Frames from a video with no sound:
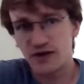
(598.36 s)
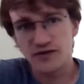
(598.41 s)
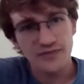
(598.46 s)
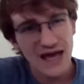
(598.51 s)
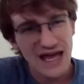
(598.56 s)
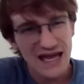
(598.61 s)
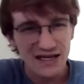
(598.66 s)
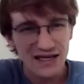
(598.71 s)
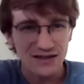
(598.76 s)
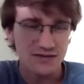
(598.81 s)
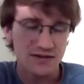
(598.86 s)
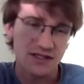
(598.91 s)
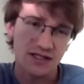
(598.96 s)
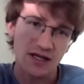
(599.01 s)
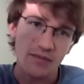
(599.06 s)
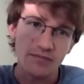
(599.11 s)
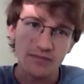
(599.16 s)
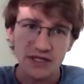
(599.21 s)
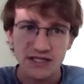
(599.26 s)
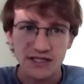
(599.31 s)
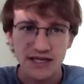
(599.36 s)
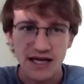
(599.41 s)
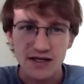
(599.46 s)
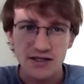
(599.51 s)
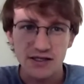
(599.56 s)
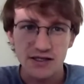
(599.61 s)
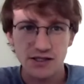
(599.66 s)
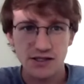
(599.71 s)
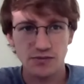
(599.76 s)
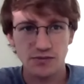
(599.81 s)
made some
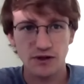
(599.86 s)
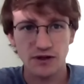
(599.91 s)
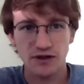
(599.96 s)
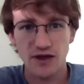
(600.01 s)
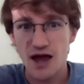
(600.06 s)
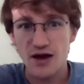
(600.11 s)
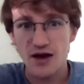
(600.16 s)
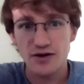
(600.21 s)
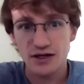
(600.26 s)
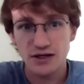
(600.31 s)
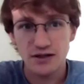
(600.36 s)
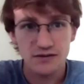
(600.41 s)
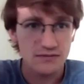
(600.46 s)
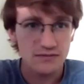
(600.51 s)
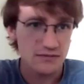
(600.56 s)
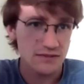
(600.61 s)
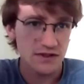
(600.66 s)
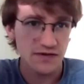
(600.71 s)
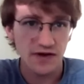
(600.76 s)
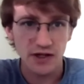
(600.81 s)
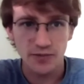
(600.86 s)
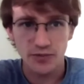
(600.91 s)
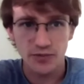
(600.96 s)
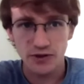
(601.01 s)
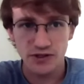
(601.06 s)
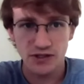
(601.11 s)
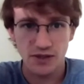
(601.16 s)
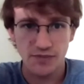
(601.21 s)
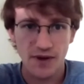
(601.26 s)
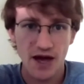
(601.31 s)
mistakes with hiring
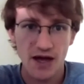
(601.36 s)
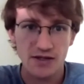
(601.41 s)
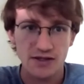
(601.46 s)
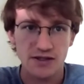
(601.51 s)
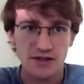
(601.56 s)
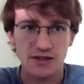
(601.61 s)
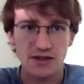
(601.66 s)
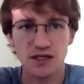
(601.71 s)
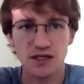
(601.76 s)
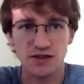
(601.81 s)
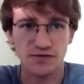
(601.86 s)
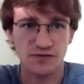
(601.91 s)
developers in the past.